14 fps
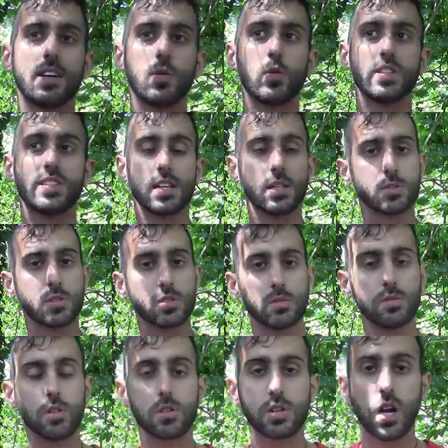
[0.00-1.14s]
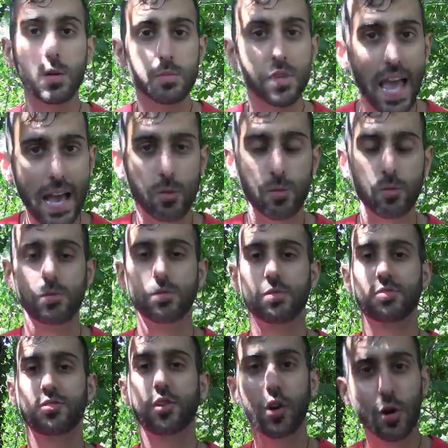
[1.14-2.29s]
we tell him to calm down,
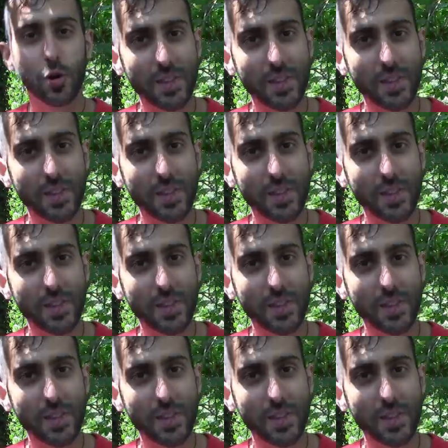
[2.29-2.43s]
slow